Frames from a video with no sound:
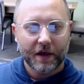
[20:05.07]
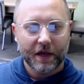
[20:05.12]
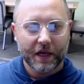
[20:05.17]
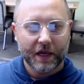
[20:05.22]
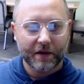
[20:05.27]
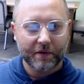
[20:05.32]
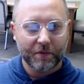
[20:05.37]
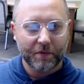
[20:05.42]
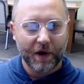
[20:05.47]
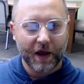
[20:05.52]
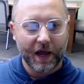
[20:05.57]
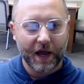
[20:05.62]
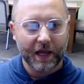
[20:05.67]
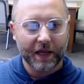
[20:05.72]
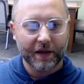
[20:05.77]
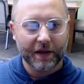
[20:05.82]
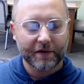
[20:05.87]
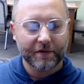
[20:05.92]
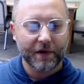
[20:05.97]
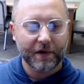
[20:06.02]
his way,
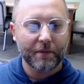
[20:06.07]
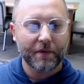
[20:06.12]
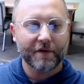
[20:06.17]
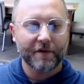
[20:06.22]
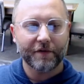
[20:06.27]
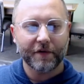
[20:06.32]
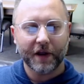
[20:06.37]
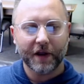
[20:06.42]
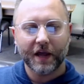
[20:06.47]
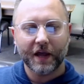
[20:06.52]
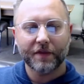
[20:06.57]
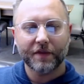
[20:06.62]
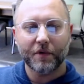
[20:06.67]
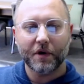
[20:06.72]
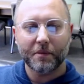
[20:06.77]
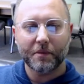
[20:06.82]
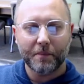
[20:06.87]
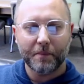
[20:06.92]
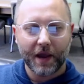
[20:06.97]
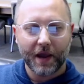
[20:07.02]
and straightway forgetteth
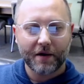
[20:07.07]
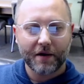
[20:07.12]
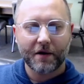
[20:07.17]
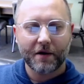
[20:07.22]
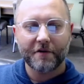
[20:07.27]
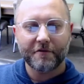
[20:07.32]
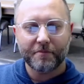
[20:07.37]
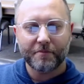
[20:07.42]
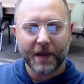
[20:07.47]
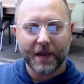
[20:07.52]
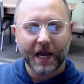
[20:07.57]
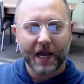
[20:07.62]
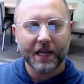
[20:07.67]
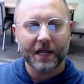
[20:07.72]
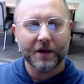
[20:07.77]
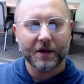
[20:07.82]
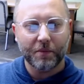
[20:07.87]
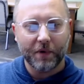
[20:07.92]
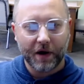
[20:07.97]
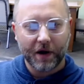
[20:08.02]
what manner of man
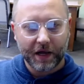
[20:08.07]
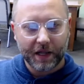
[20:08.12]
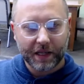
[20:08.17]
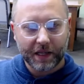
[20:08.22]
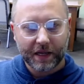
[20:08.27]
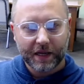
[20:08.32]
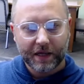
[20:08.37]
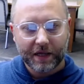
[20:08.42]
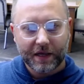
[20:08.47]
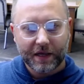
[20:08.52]
he was.